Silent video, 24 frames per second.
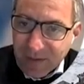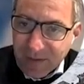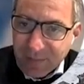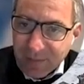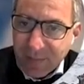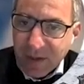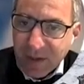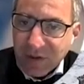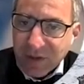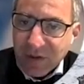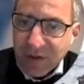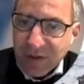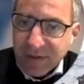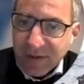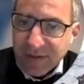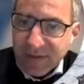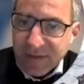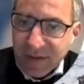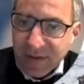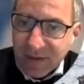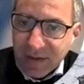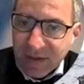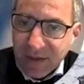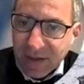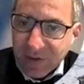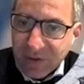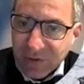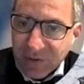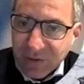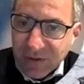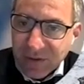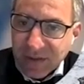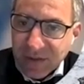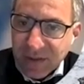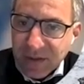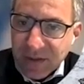especially in some
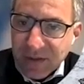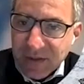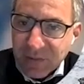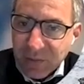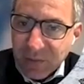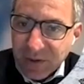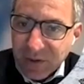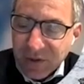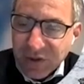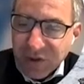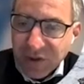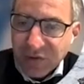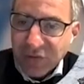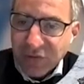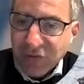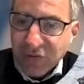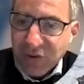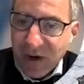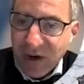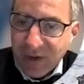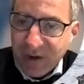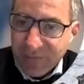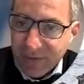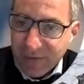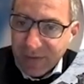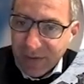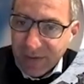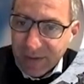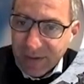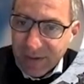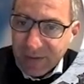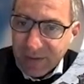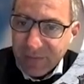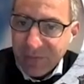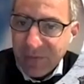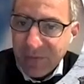countries which are
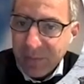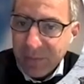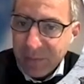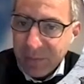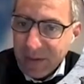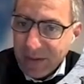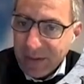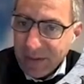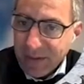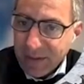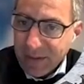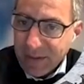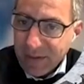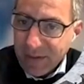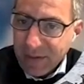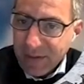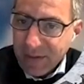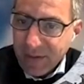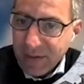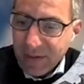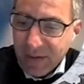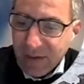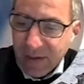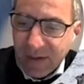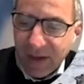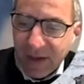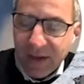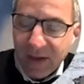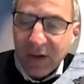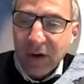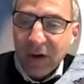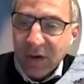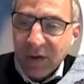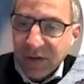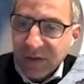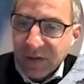driving famine
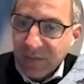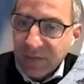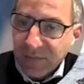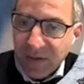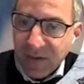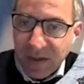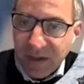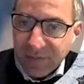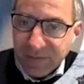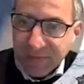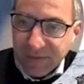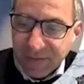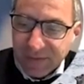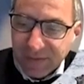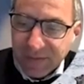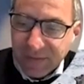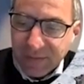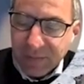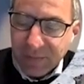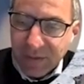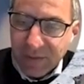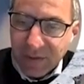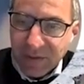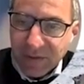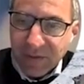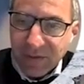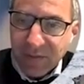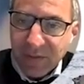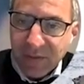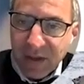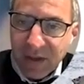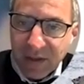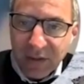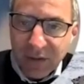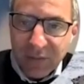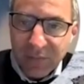and loss of lives because
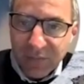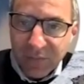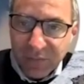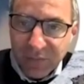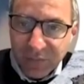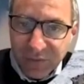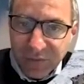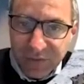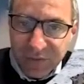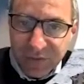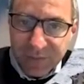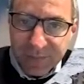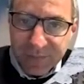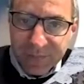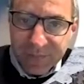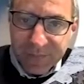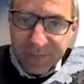of lack of food.